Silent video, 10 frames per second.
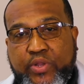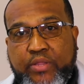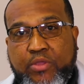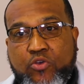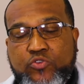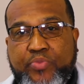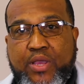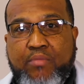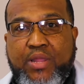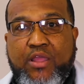when it goes
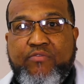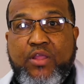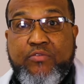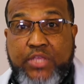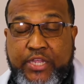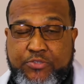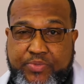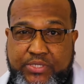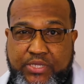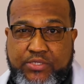beyond my level of
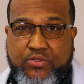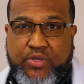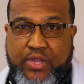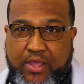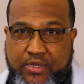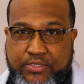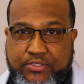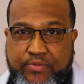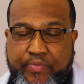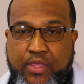expertise or knowledge.